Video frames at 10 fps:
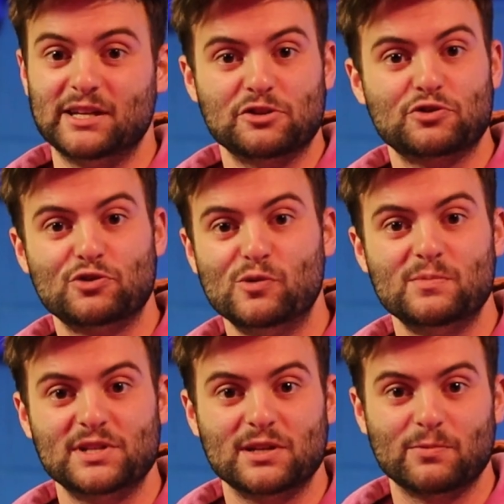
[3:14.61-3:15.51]
and
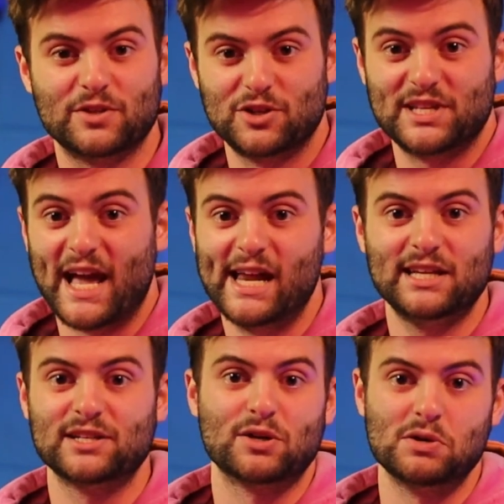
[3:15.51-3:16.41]
shrooms in with just
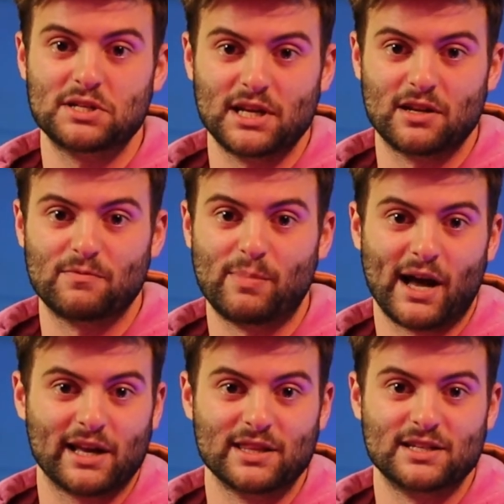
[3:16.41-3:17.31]
any dissociative.
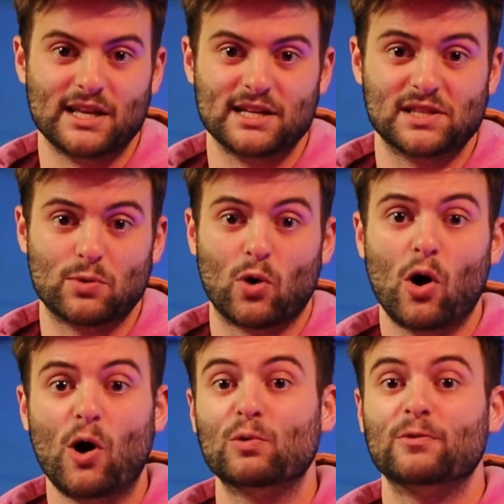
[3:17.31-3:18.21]
Back in the days they were
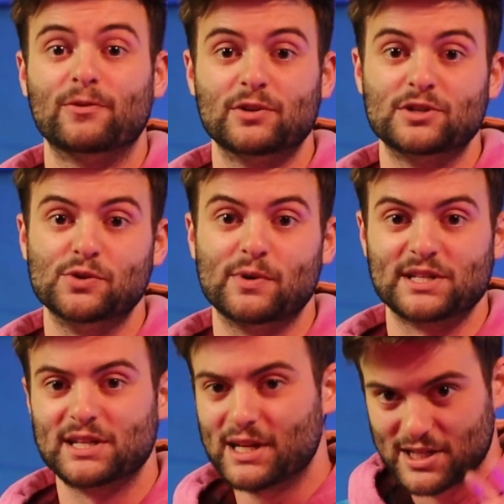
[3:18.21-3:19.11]
all referred to
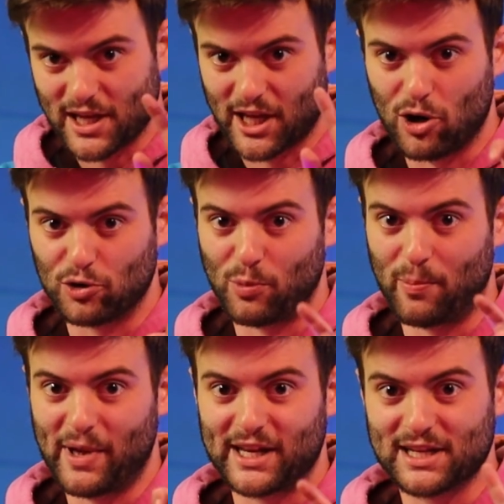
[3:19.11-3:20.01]
as
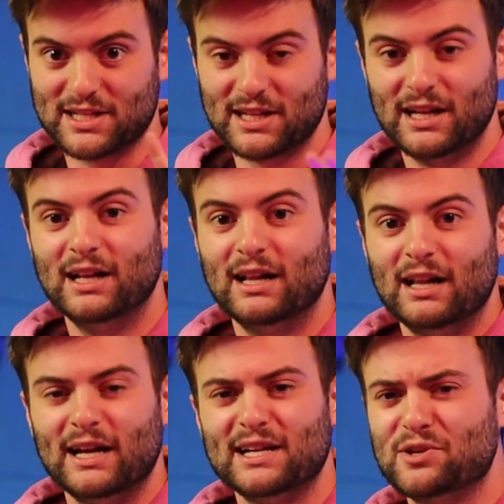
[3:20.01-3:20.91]
psychotomimetics.
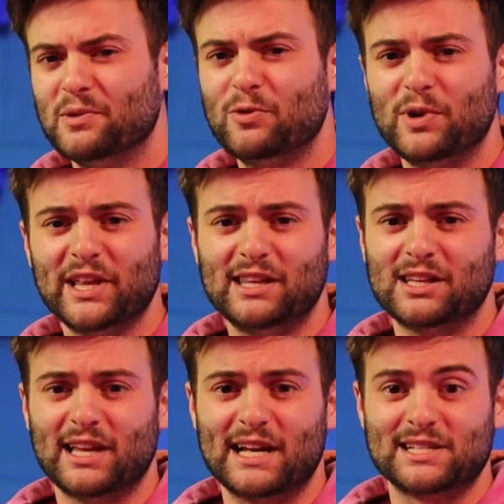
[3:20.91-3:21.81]
It's only really in
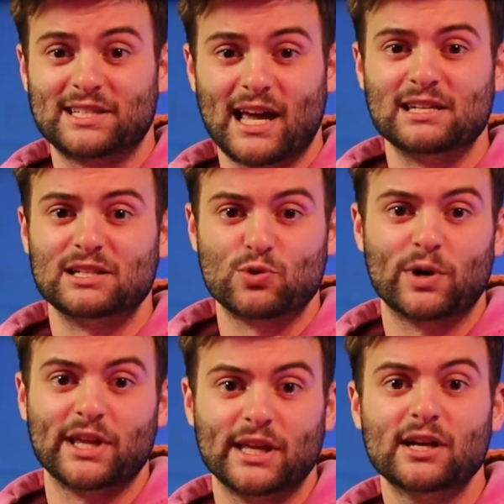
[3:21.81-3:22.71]
the last 10 to
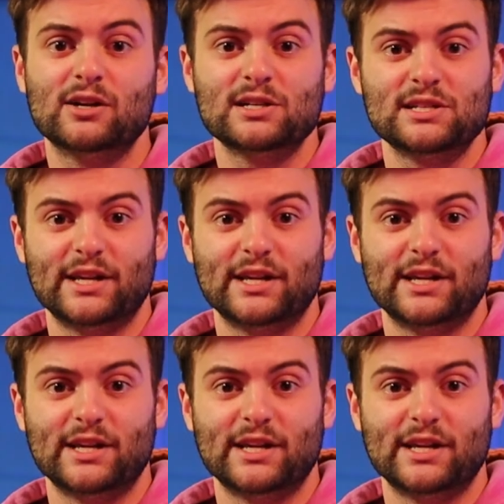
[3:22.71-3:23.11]
20 years